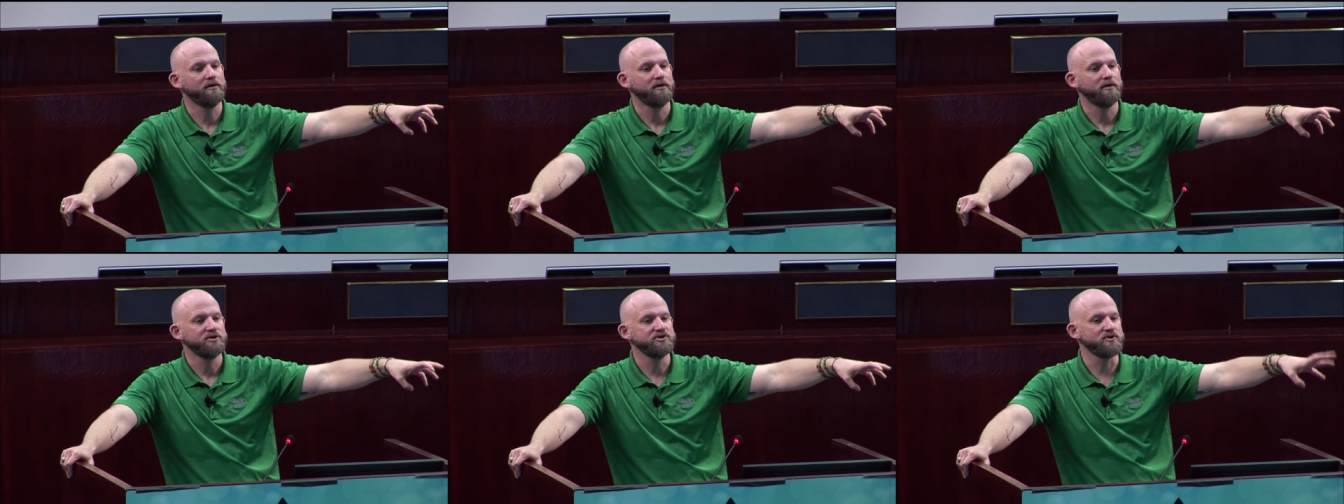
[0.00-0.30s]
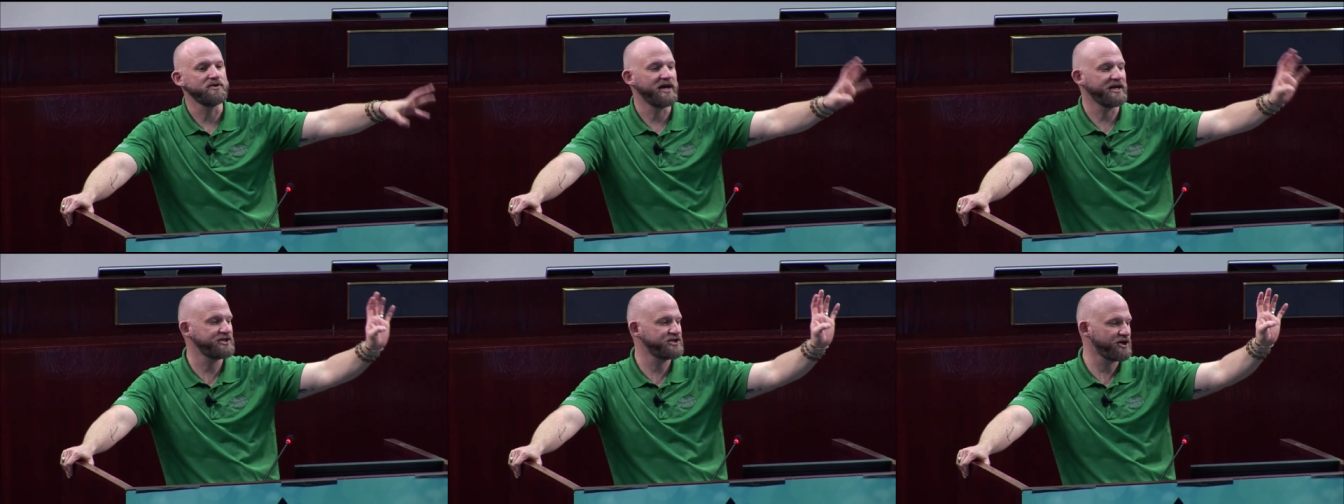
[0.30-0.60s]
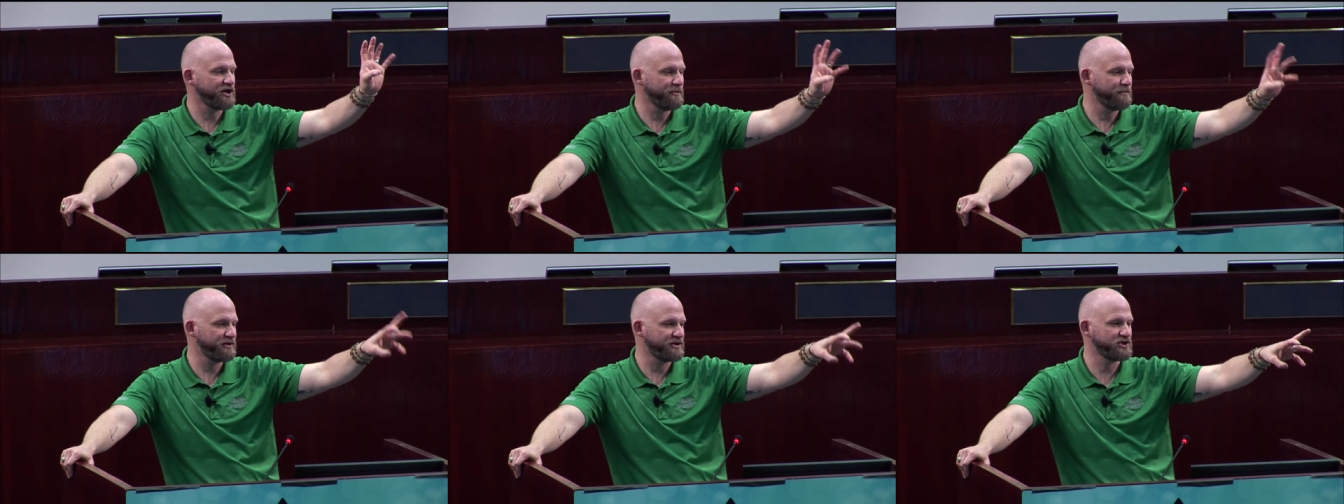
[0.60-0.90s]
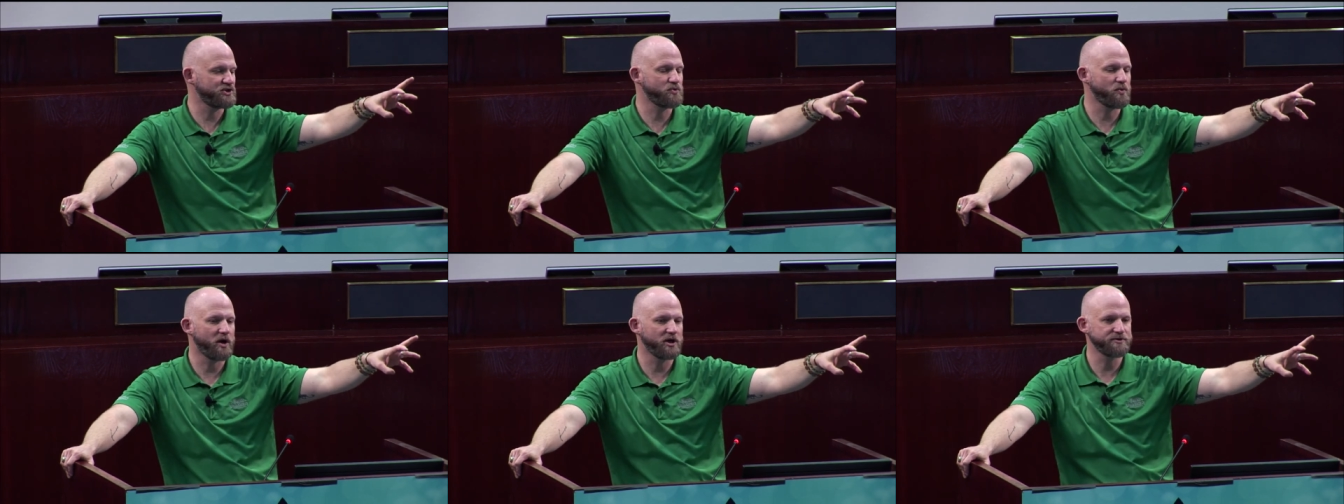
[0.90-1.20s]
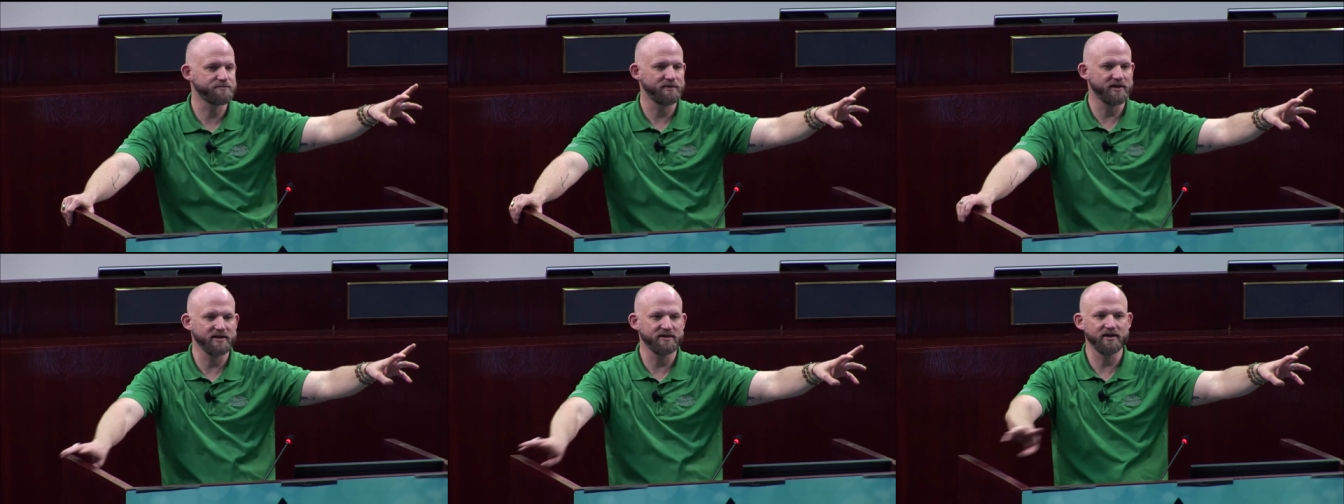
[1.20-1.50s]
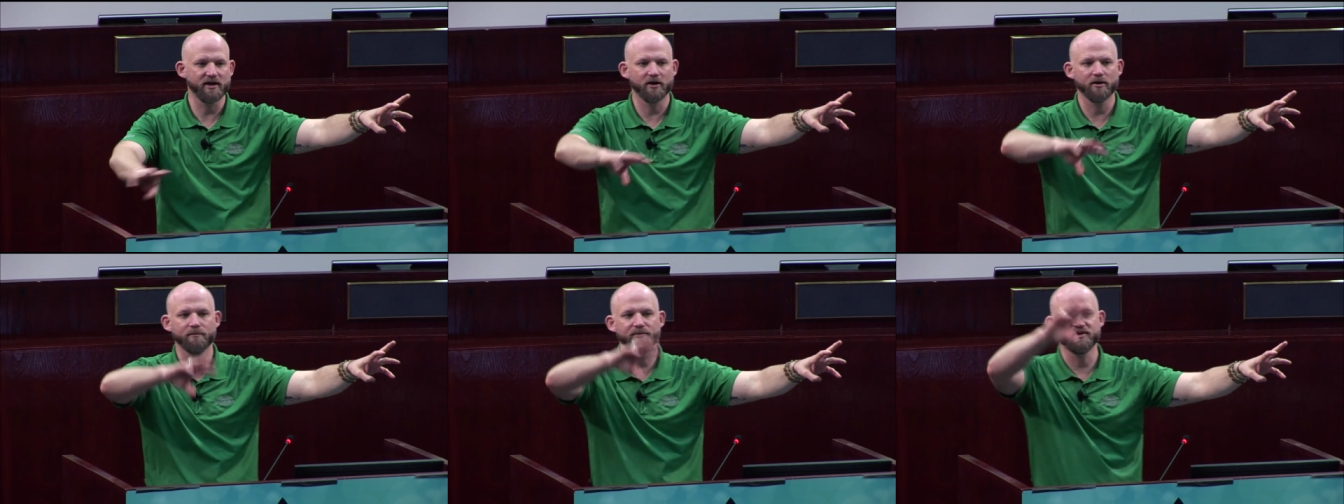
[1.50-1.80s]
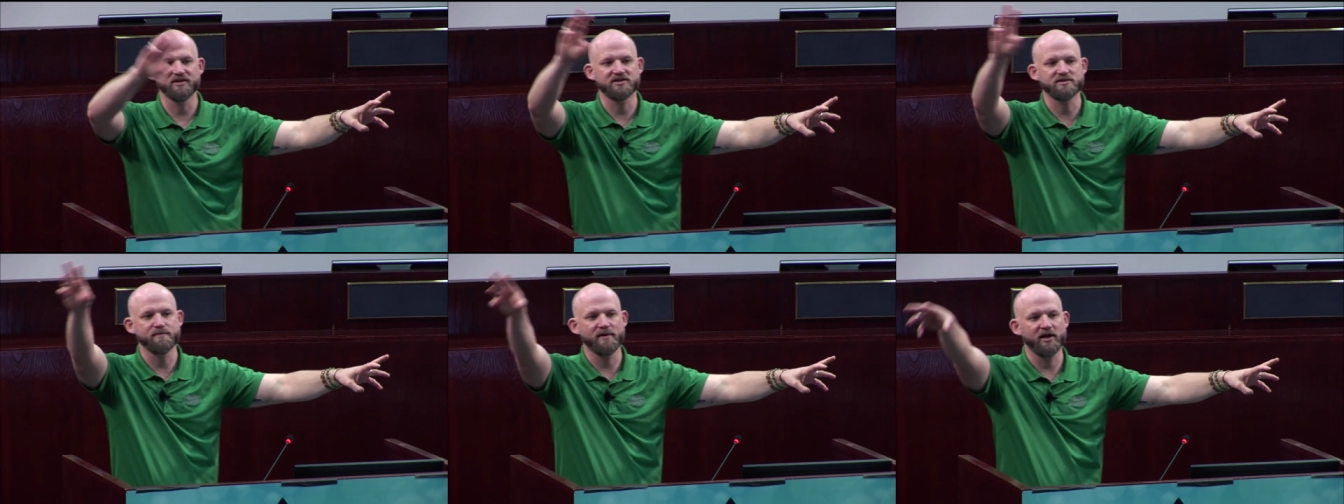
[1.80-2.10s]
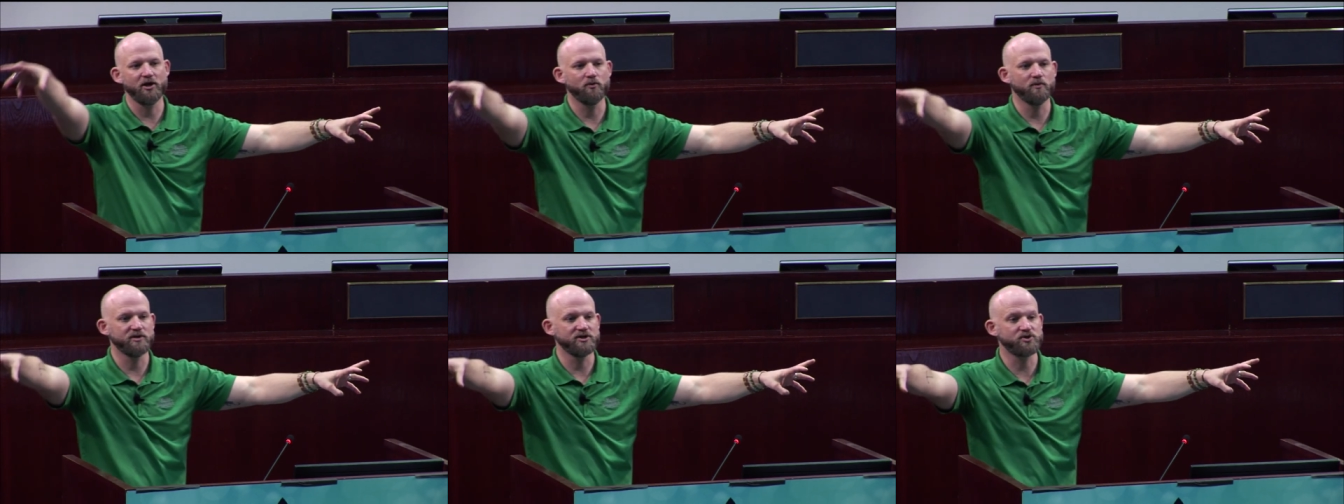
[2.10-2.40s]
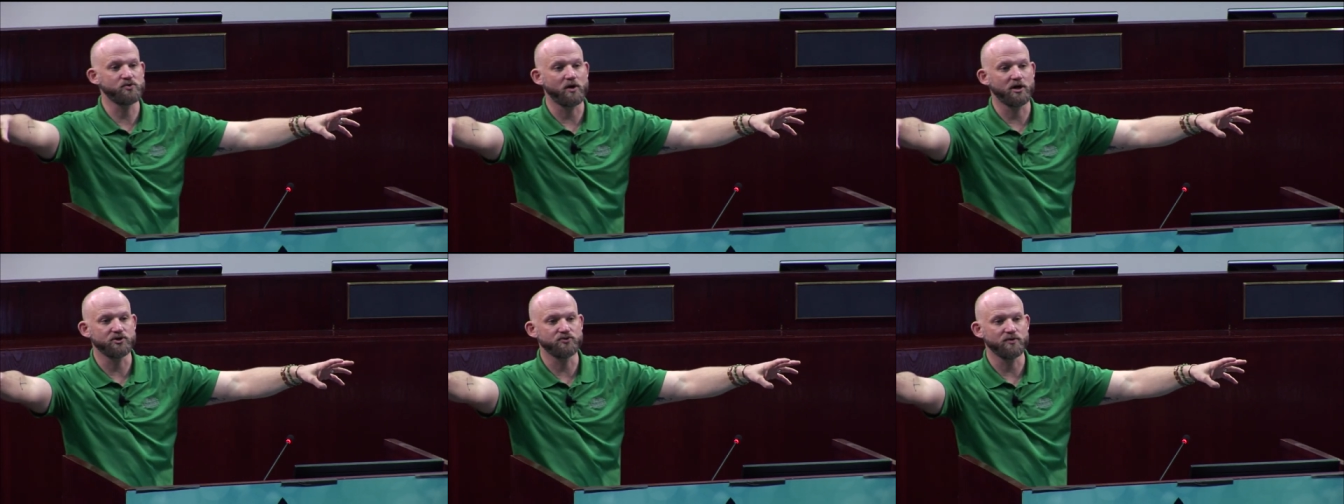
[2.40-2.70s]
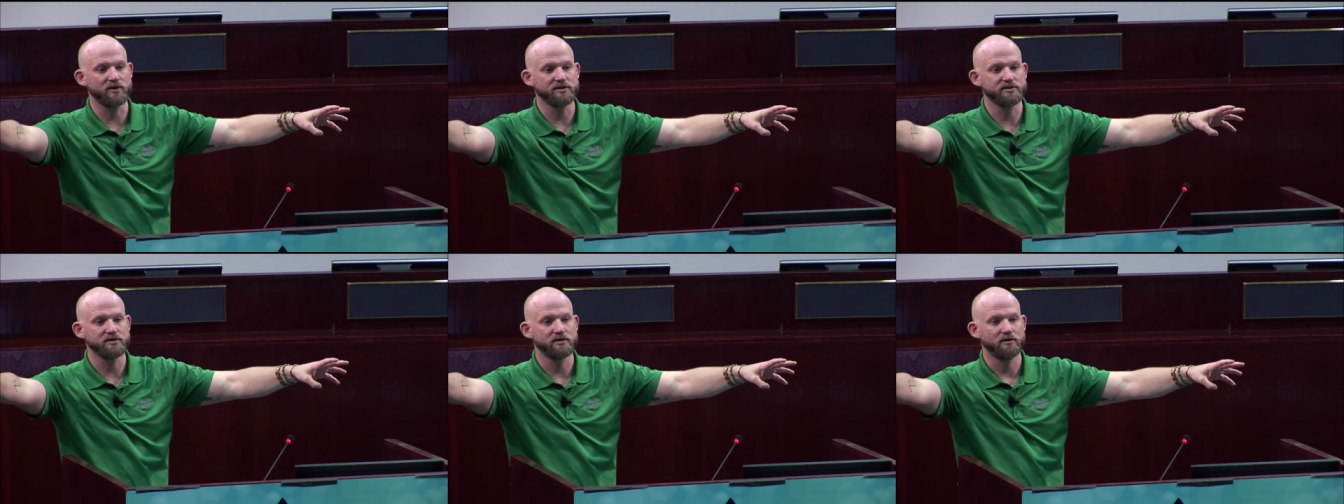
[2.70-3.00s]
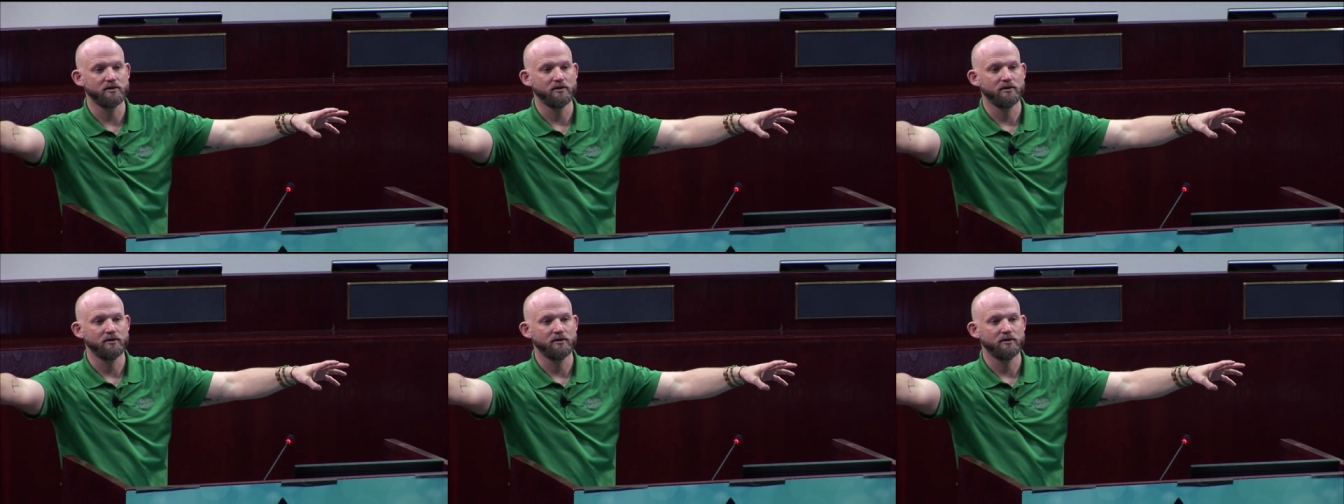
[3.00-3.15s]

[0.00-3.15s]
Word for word: So next year you put the squash plant there and put the tomato where the squash was.